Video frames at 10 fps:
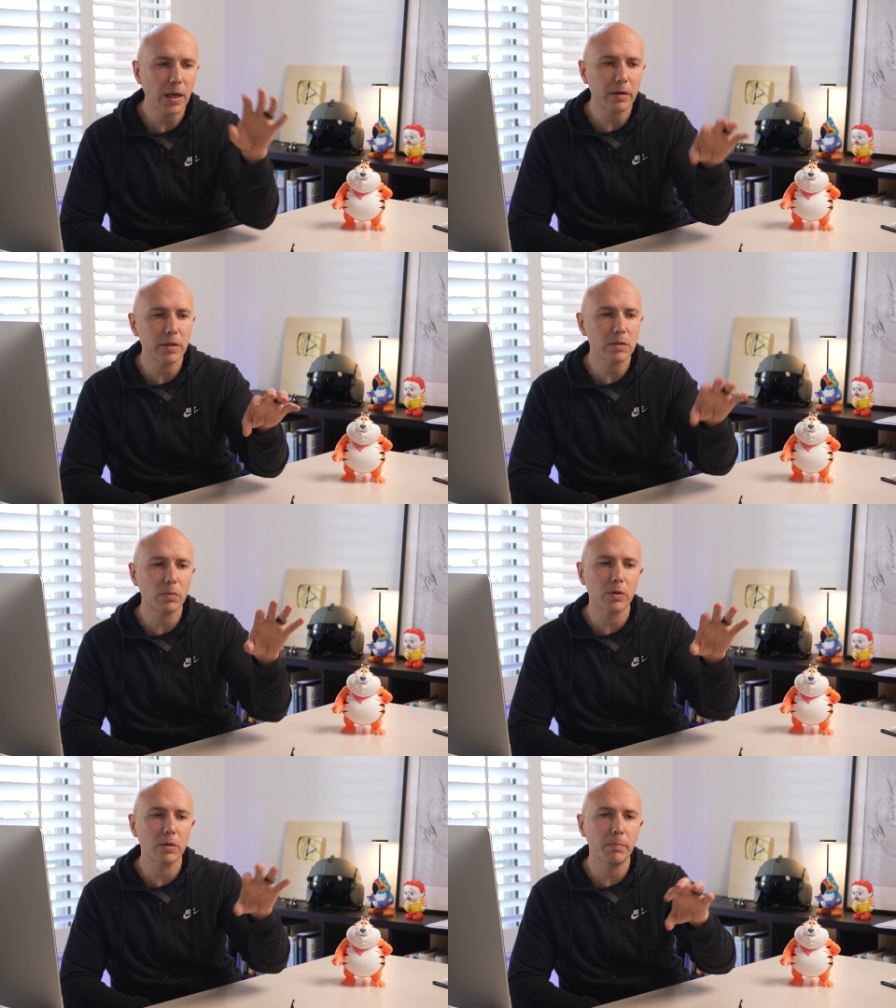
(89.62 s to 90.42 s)
areas
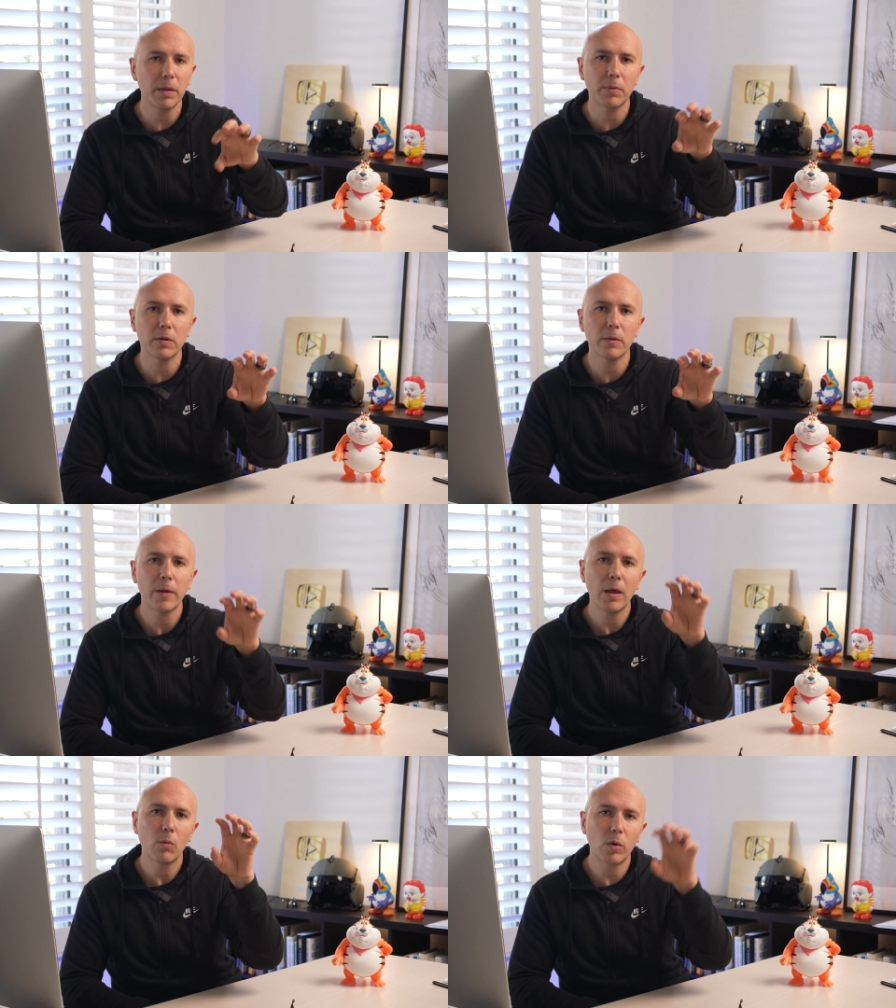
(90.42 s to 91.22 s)
where people
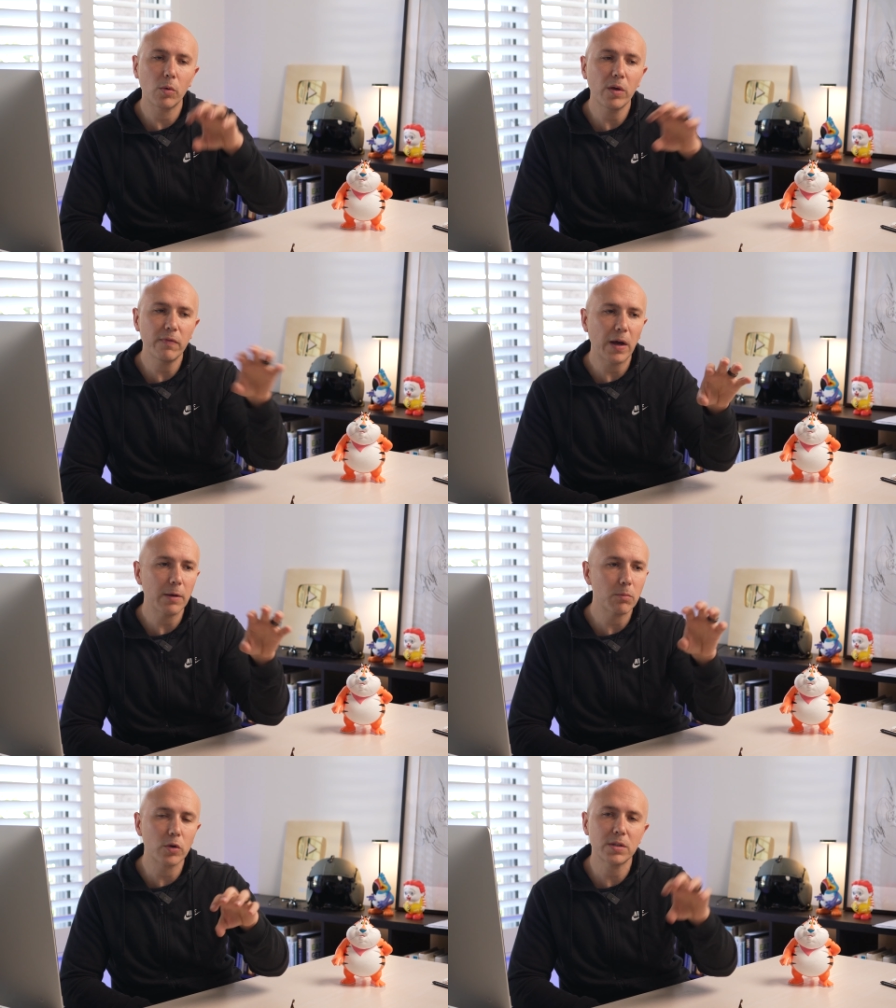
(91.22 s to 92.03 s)
where we
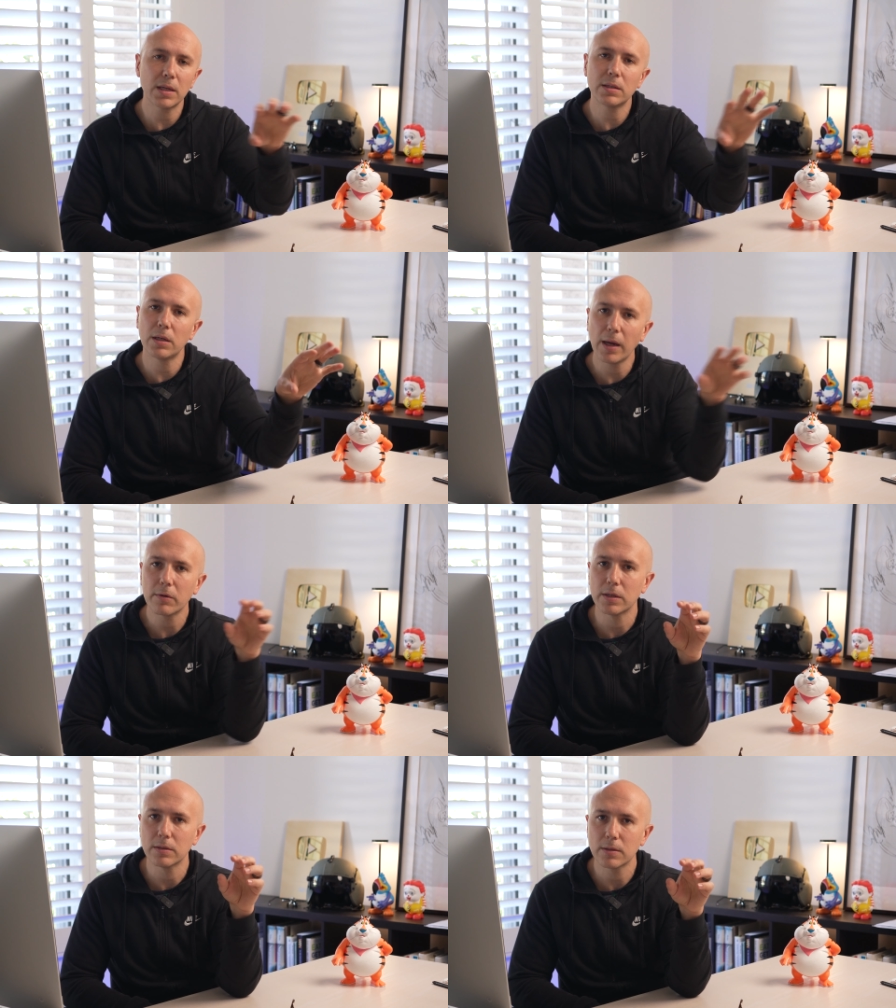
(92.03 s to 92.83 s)
find more
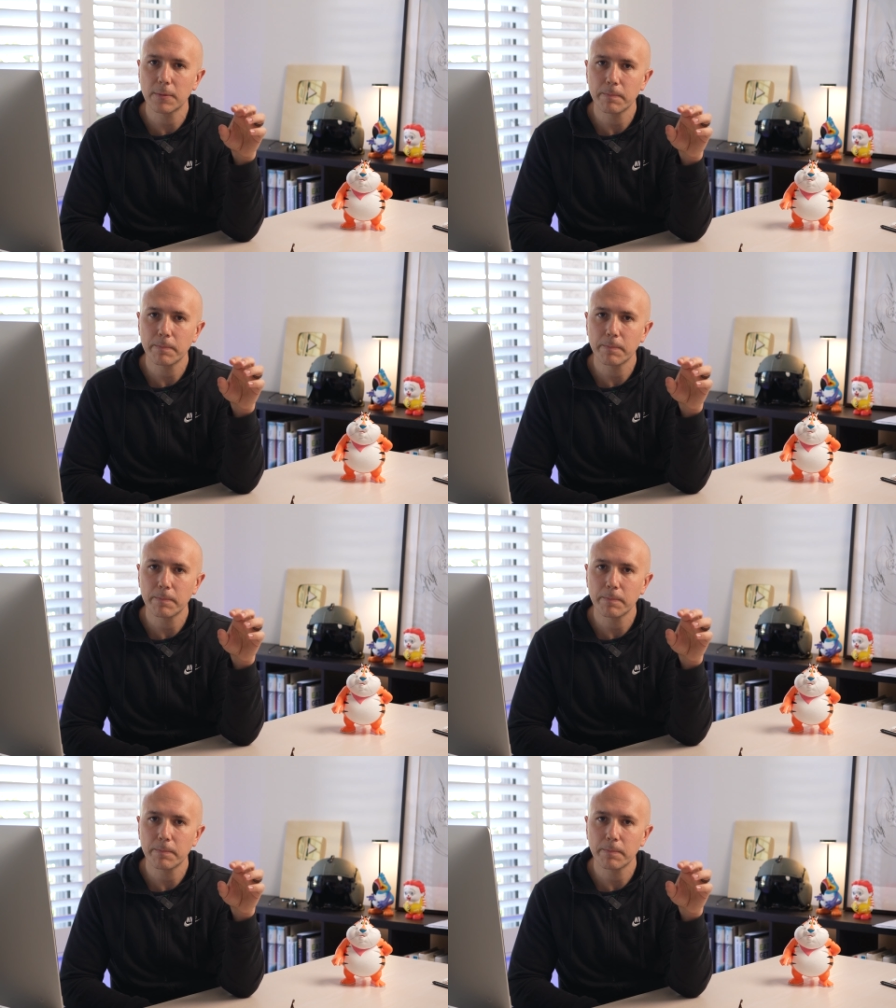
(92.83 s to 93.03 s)
centenarians.